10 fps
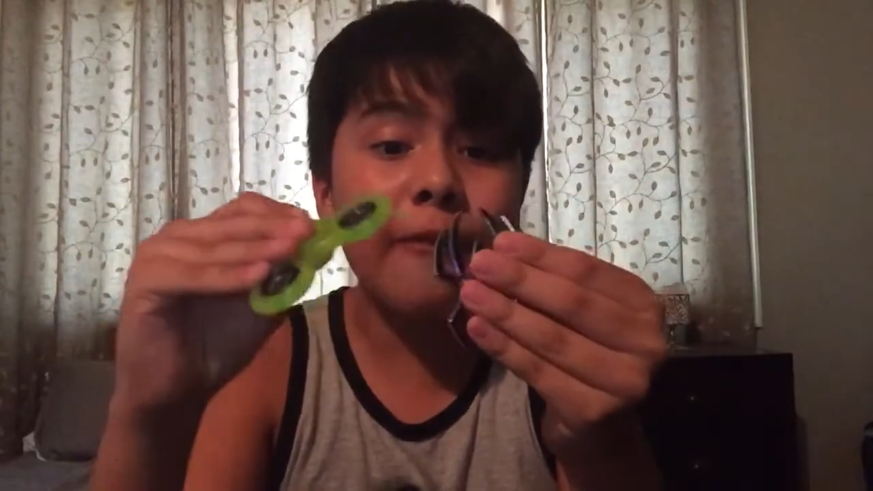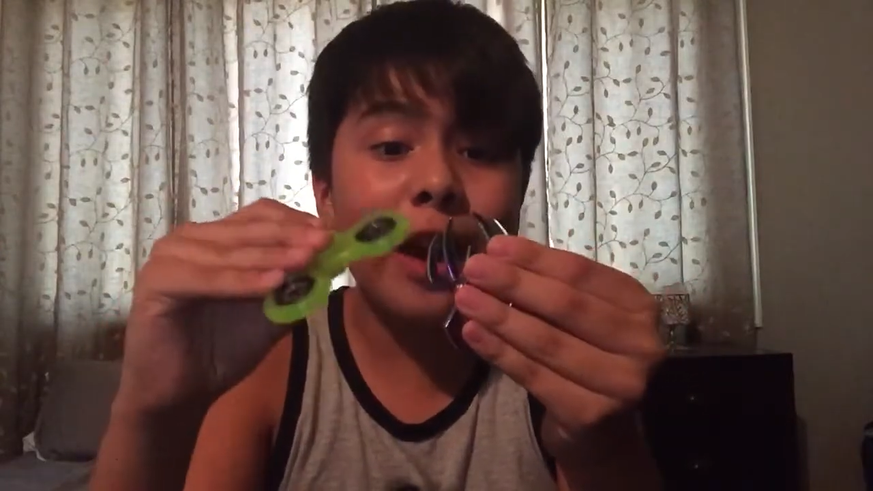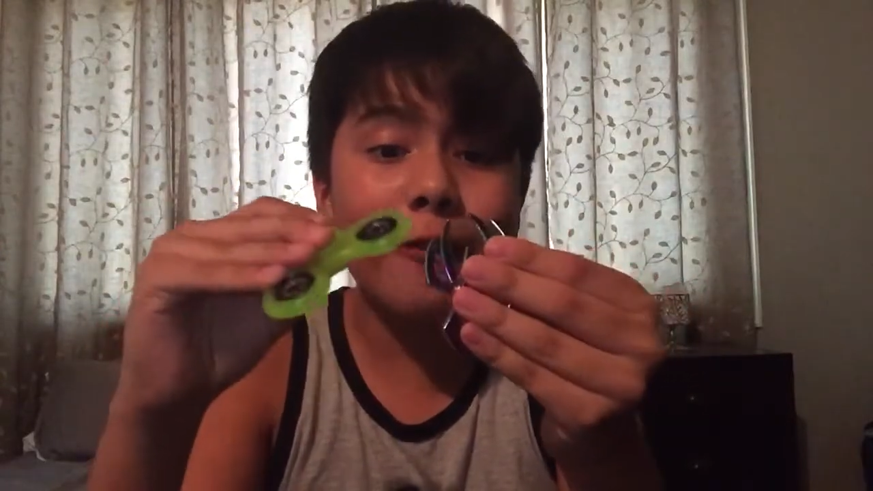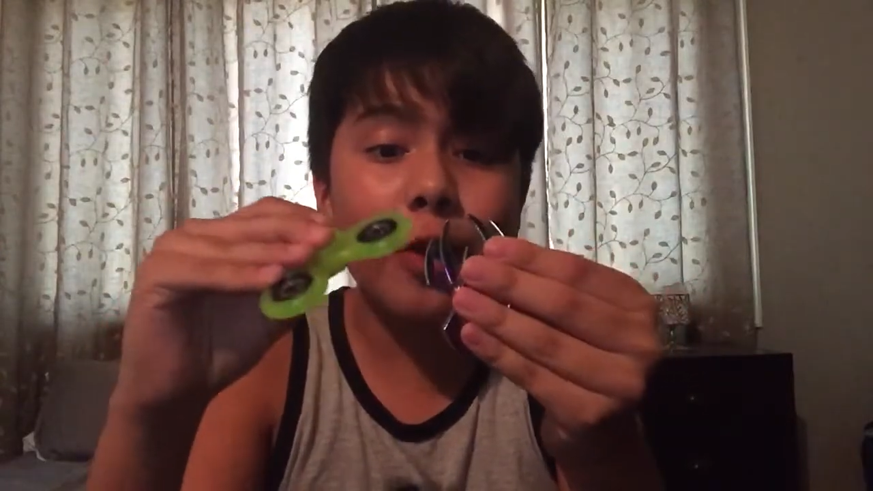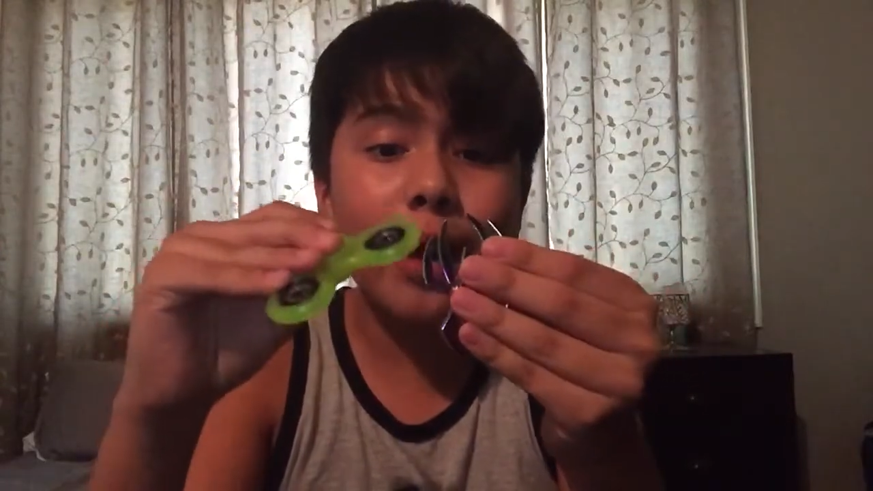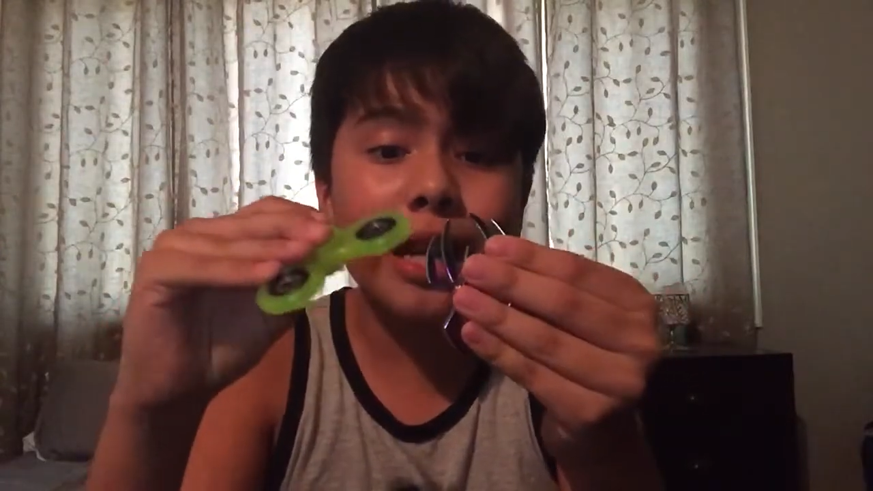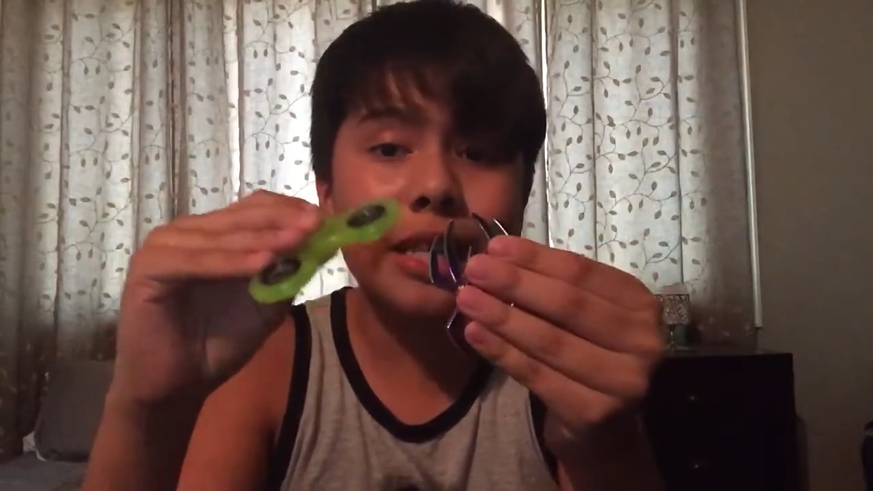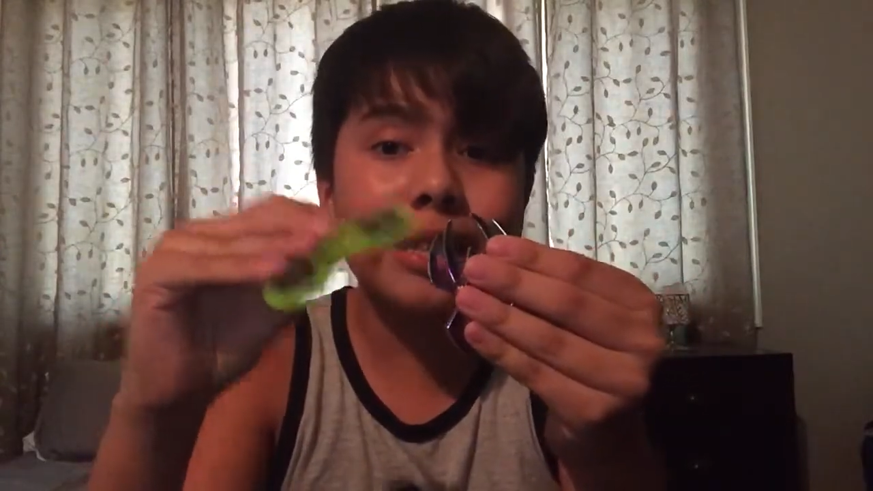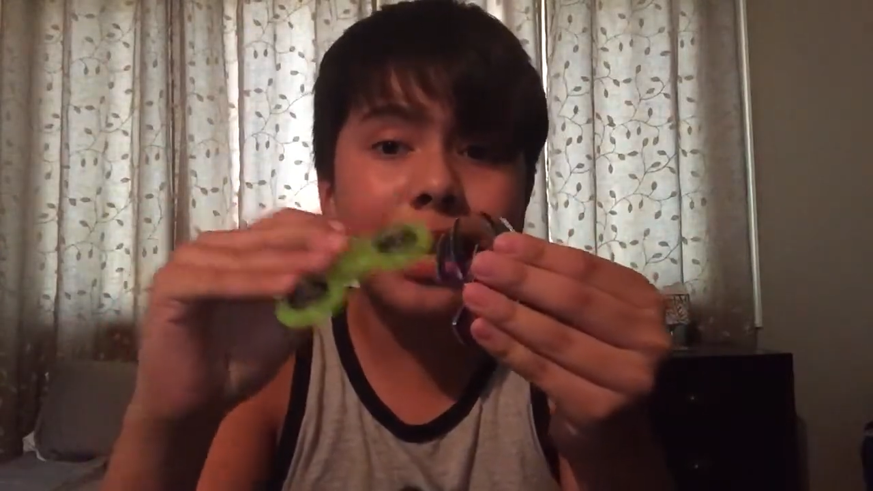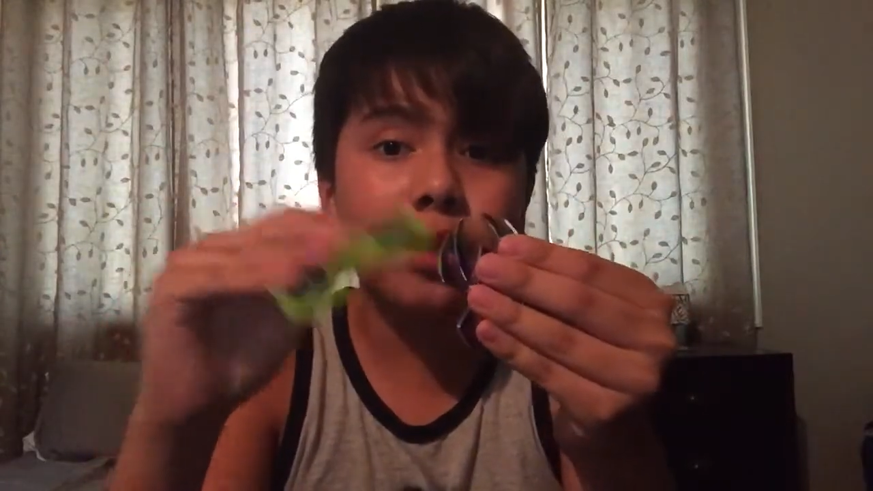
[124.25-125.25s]
favorite one
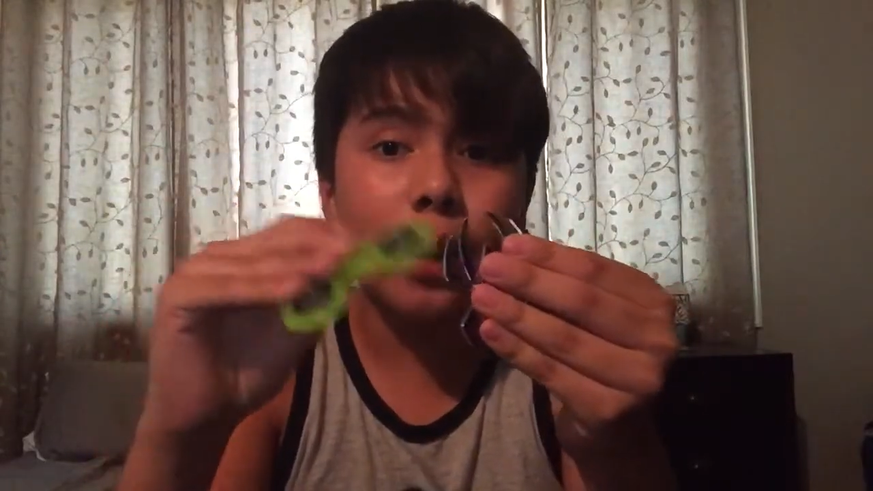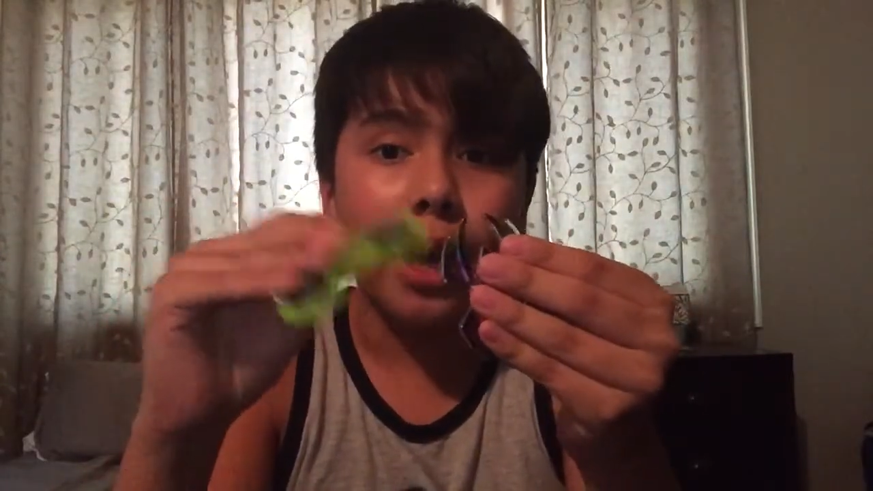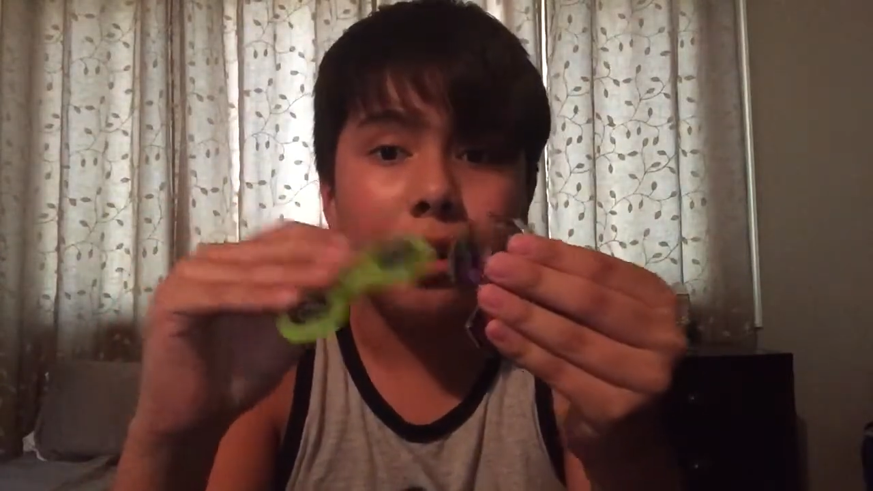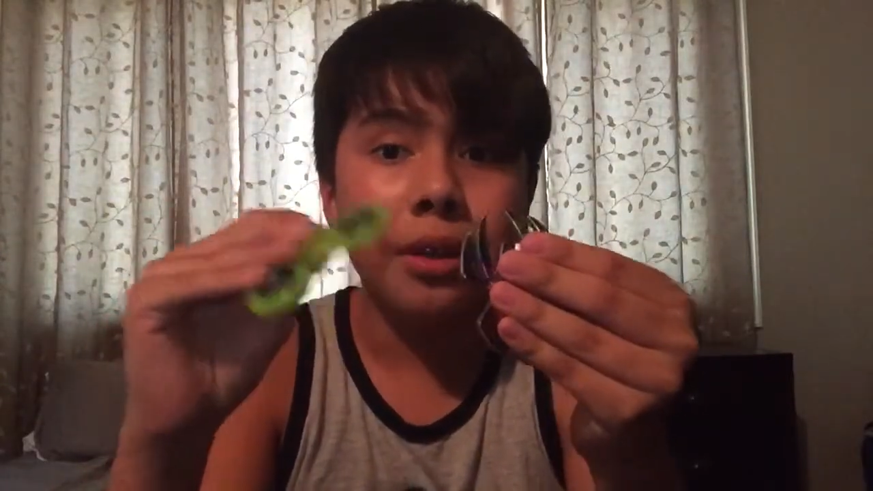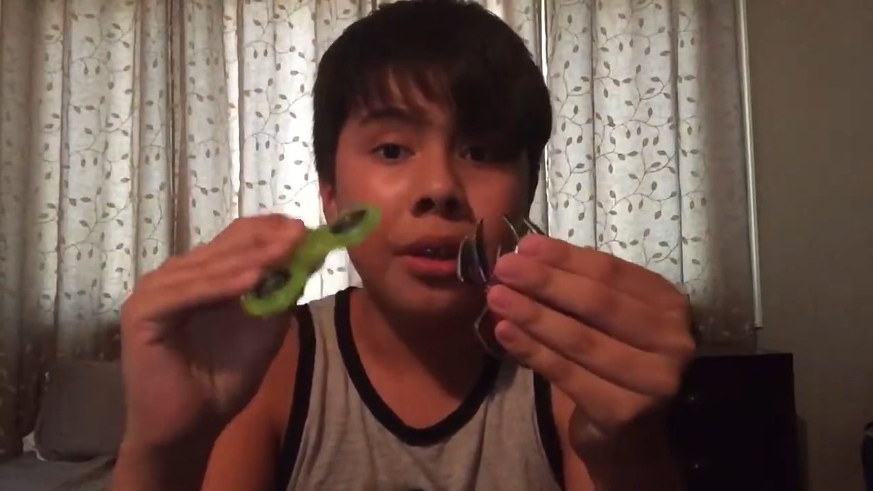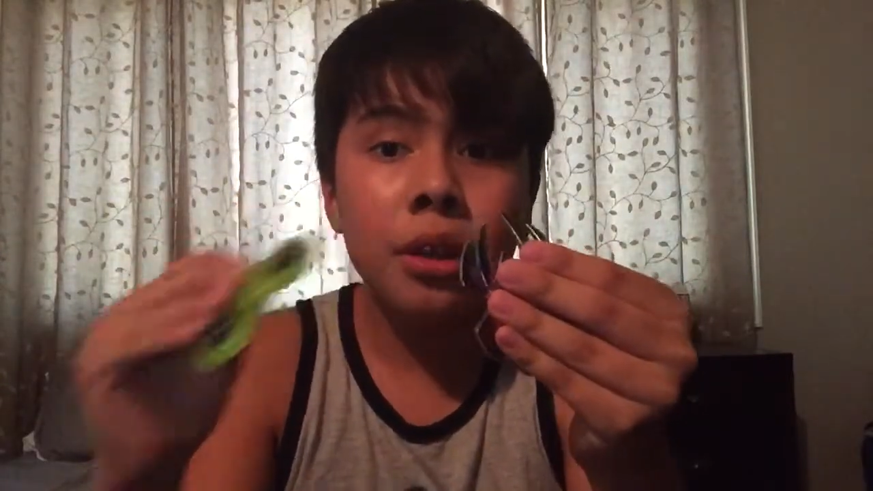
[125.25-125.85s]
is this one.